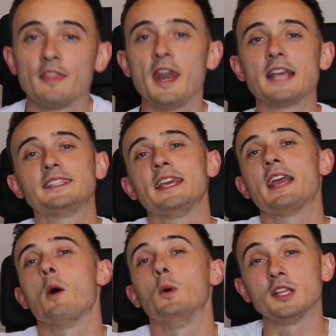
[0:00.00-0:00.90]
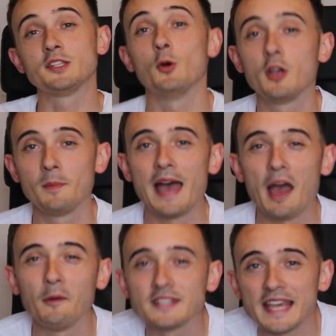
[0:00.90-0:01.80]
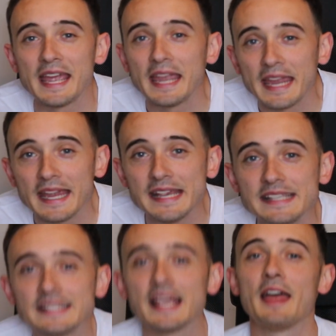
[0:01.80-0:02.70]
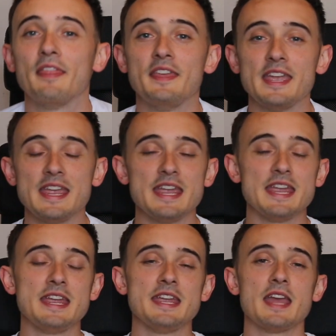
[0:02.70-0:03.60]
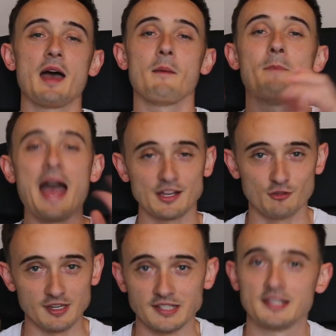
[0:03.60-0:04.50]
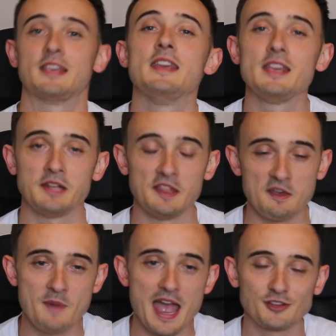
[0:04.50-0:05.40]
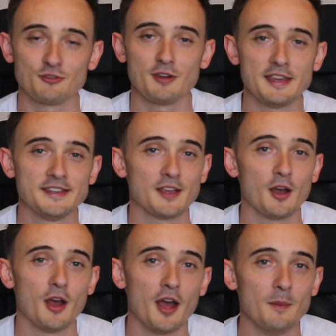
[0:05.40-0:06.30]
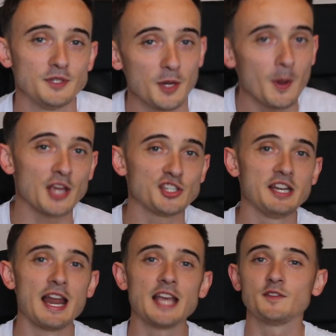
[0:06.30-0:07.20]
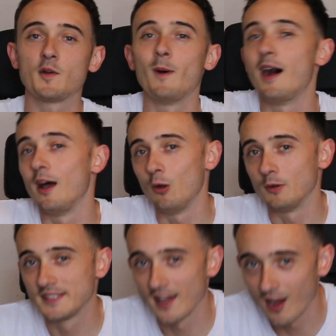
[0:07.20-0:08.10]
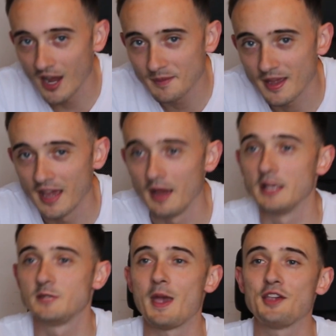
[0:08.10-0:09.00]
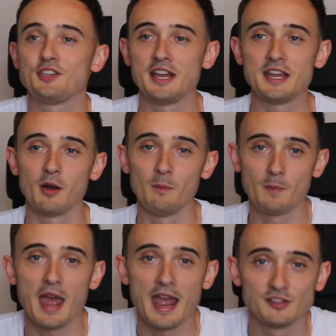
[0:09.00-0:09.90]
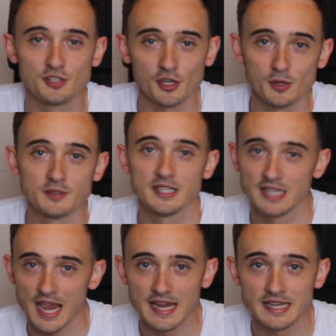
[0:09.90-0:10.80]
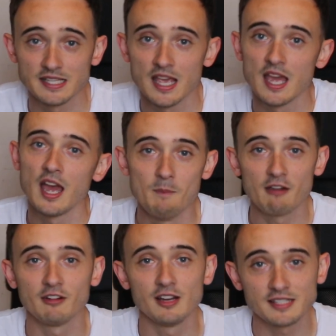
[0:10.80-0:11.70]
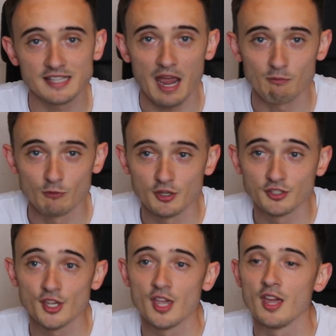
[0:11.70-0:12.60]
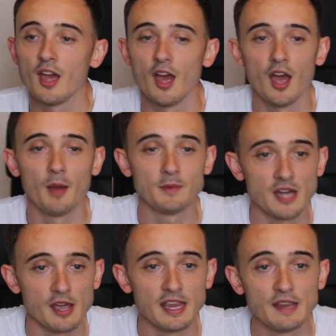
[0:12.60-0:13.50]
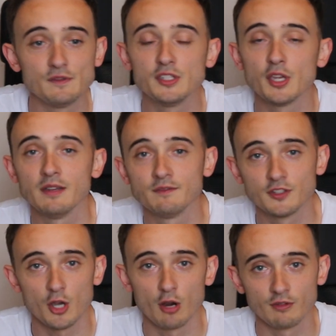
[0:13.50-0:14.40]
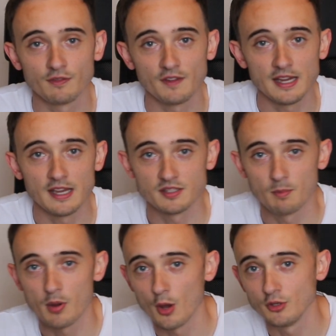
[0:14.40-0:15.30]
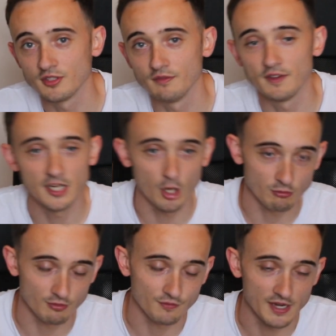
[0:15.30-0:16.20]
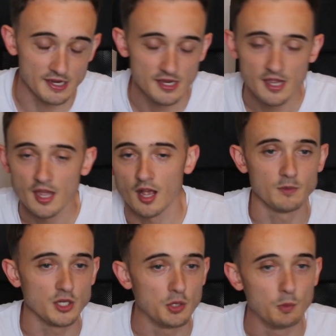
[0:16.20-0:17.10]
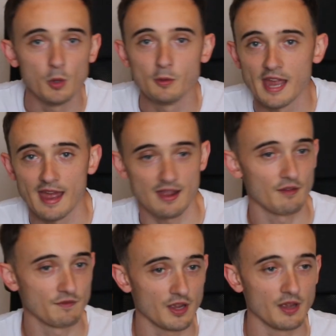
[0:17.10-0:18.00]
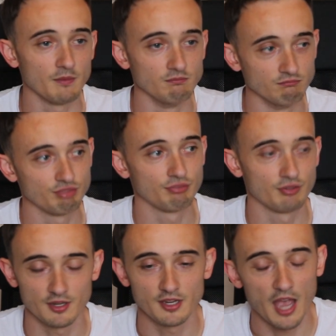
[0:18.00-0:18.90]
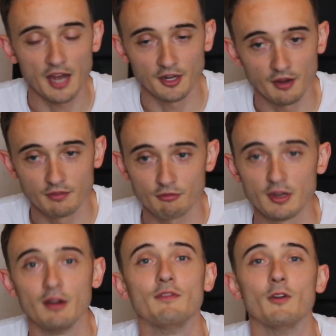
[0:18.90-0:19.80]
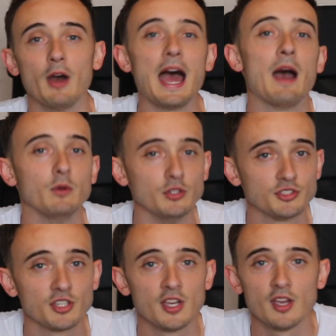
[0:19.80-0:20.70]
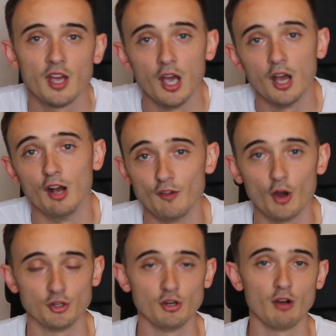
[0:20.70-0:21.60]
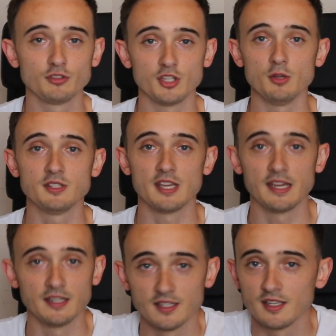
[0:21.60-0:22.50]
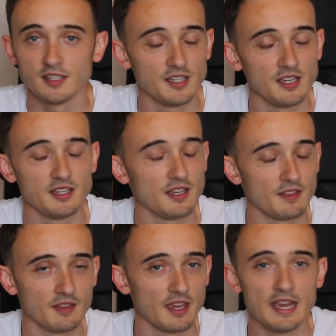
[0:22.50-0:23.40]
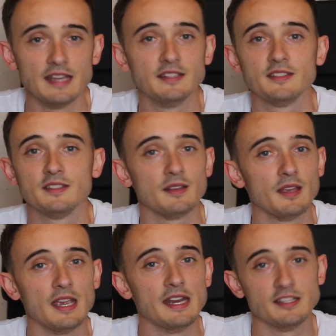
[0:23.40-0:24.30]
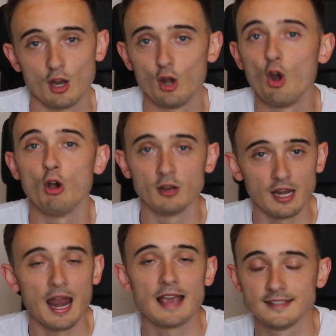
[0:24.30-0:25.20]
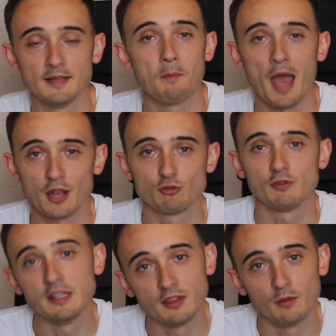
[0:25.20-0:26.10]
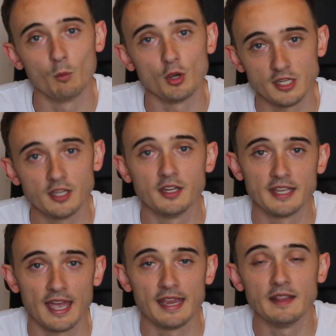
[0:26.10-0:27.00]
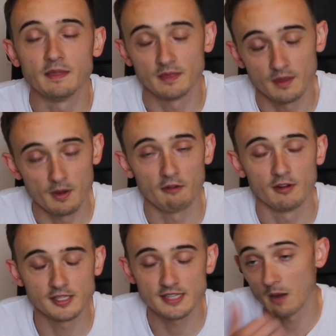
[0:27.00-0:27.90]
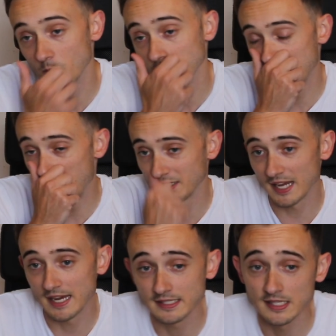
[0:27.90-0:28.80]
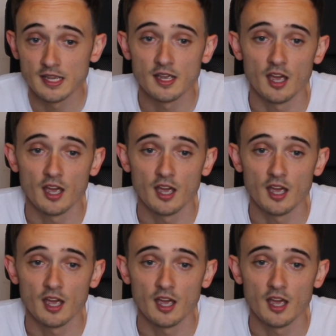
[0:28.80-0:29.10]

The next thing I want to talk about is the batteries. Now, the batteries do actually last for quite a long time, especially compared to today's mirrorless cameras. If you're doing photography as opposed to videography, you will get, 3 or 4 hours of on and off shooting. It is a longer lasting battery than what you're going to get in the mirrorless cameras nowadays,